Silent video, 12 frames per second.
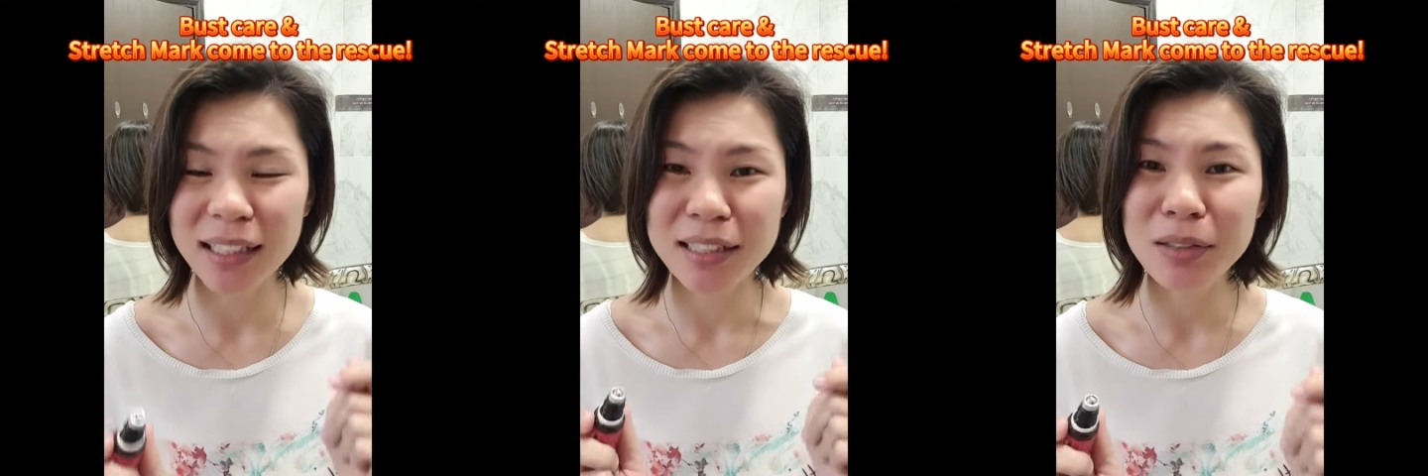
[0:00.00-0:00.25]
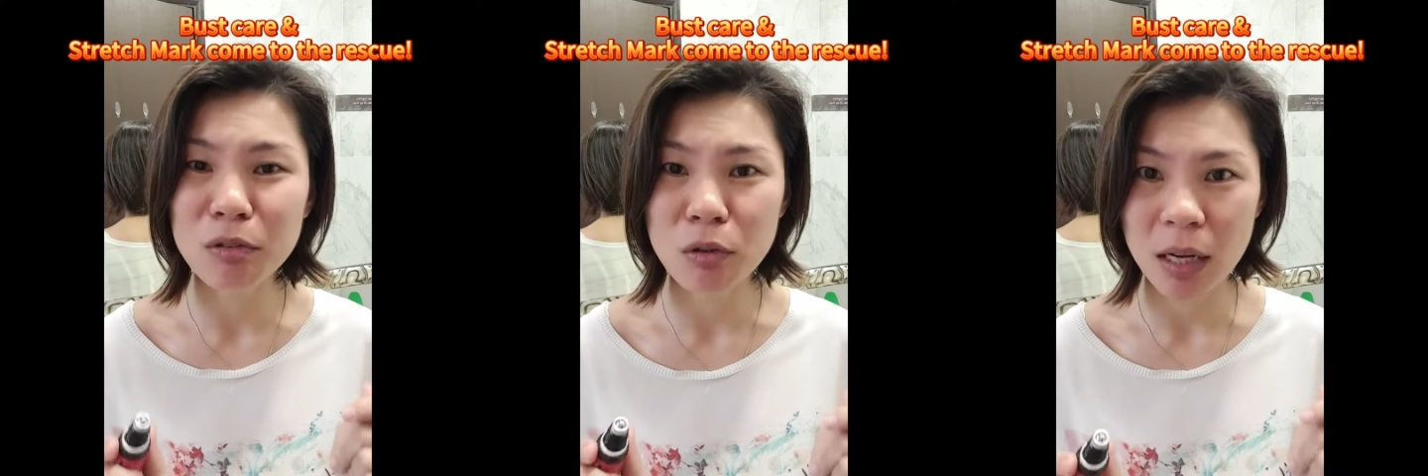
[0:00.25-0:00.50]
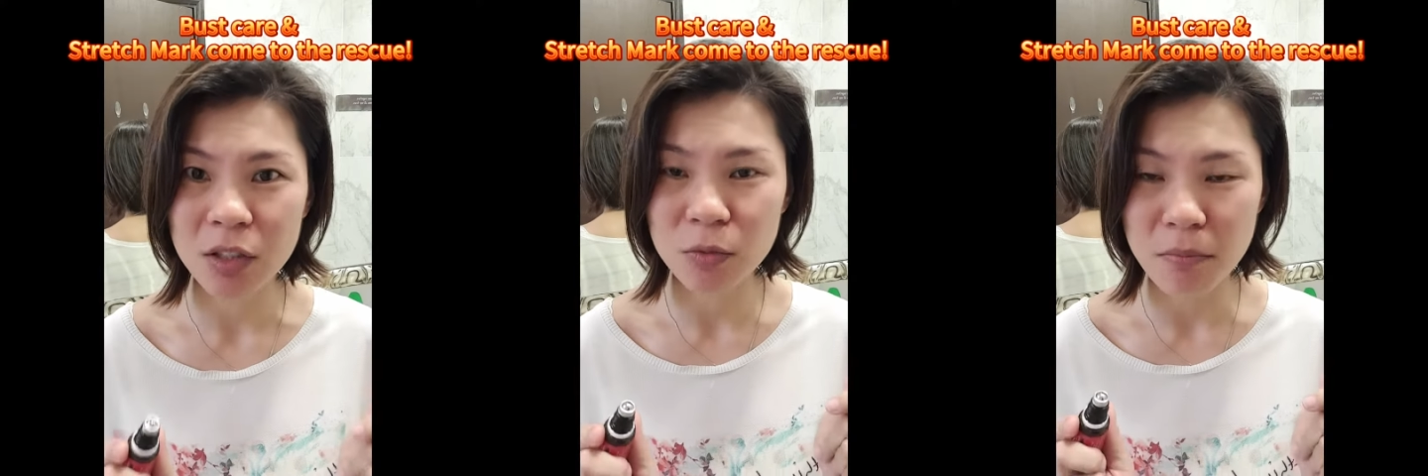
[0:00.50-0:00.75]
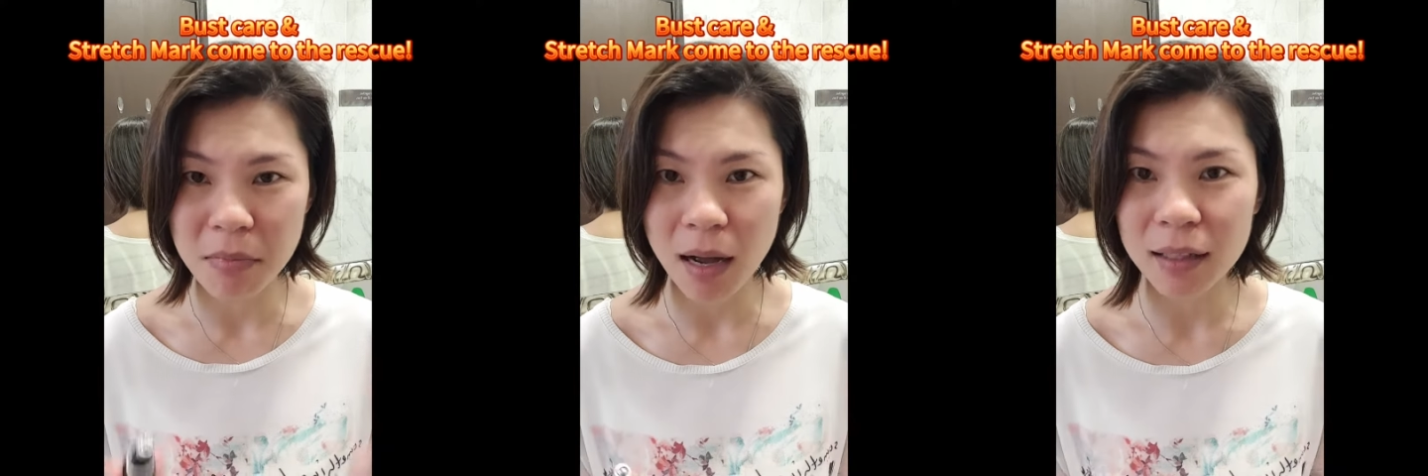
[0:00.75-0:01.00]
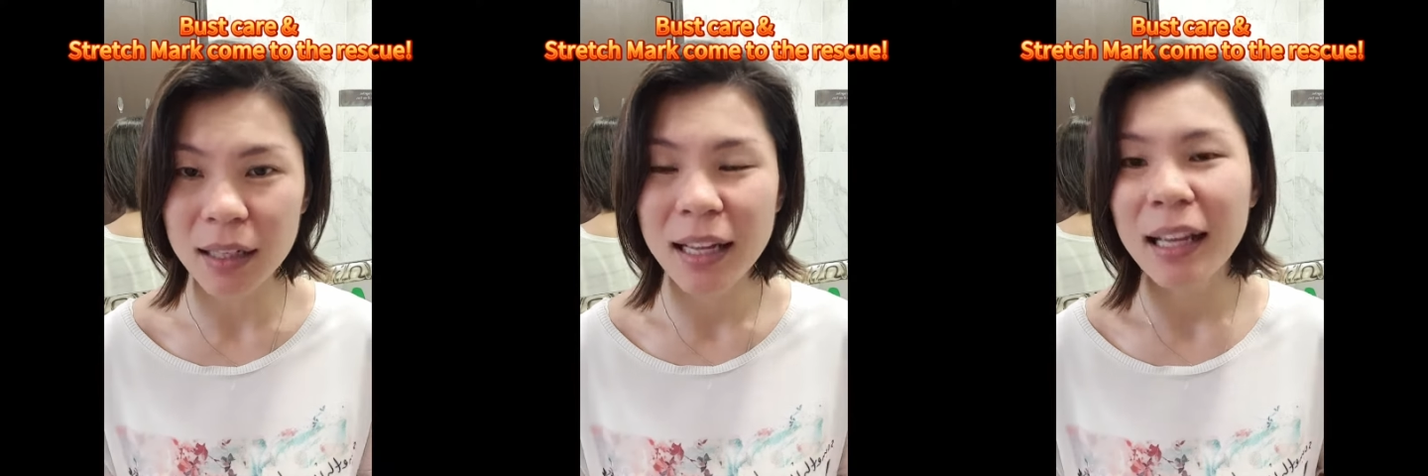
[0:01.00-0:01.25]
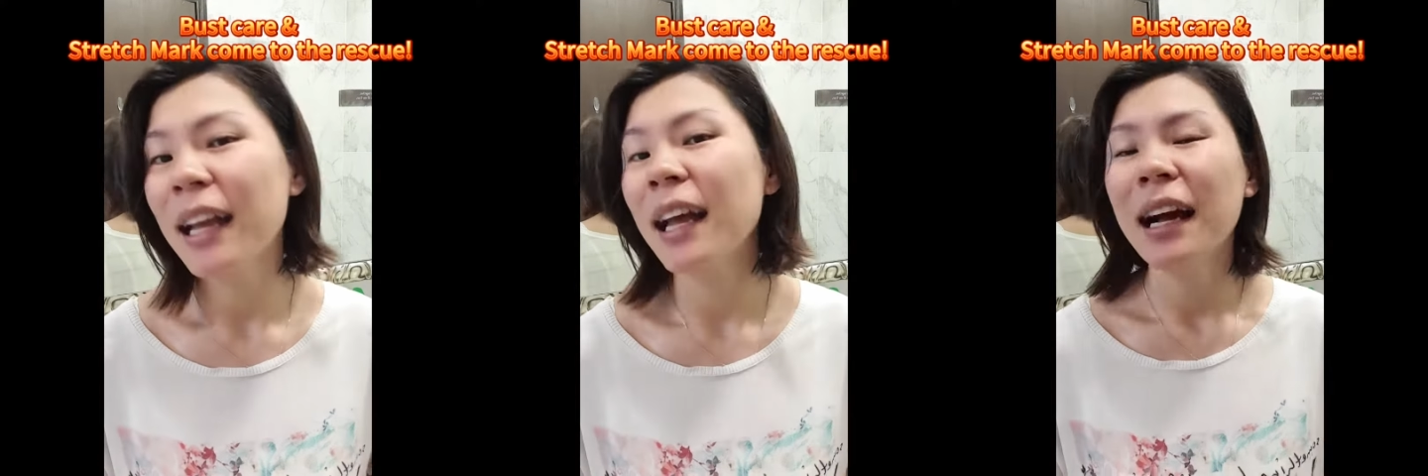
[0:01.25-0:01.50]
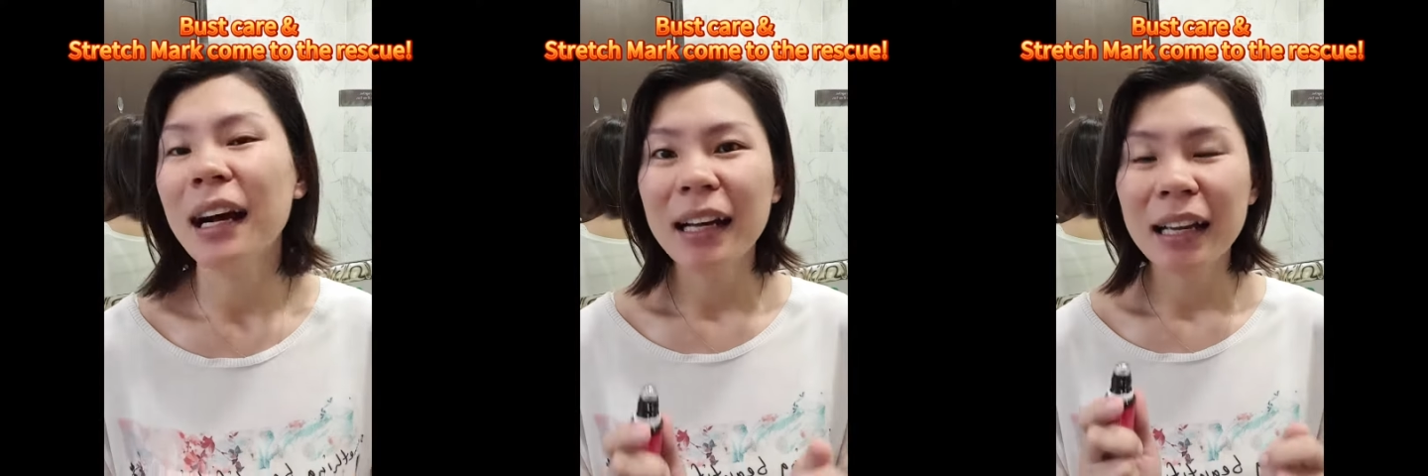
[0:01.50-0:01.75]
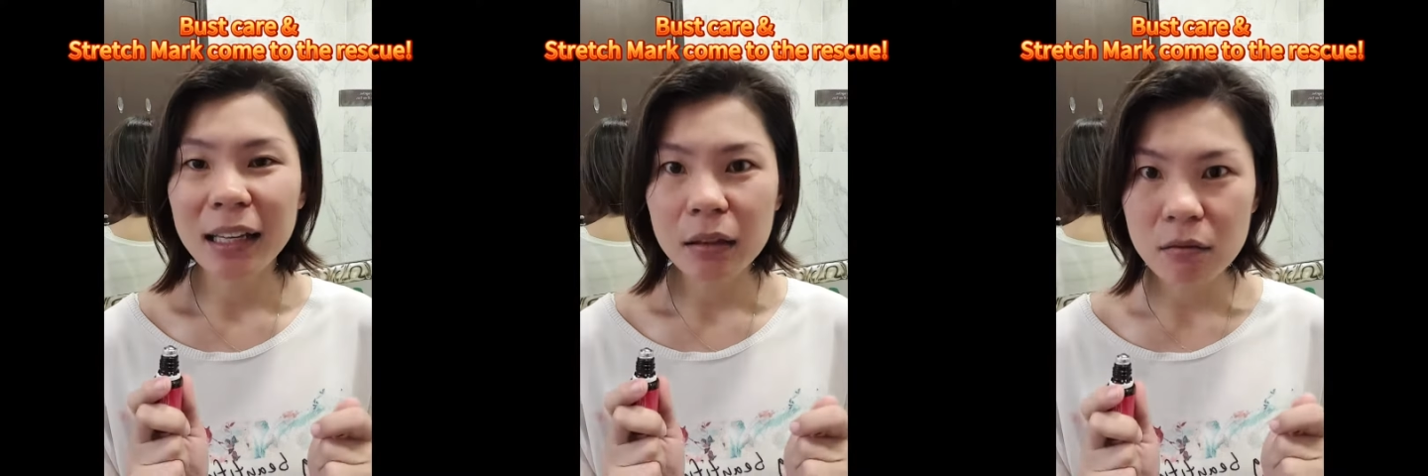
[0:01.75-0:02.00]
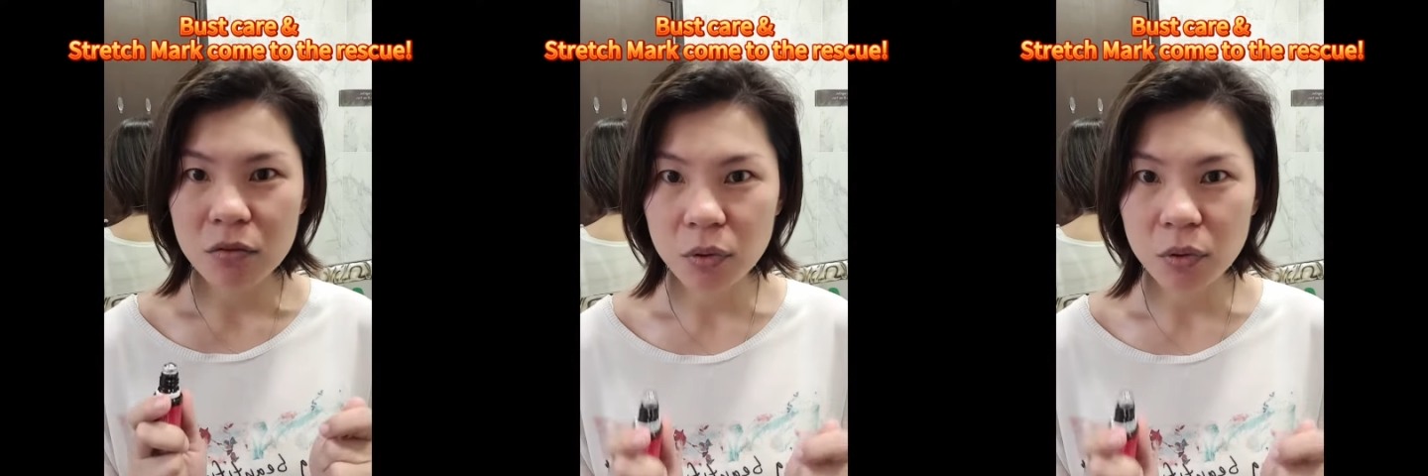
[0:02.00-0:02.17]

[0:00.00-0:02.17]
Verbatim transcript: Yes, stretch mark it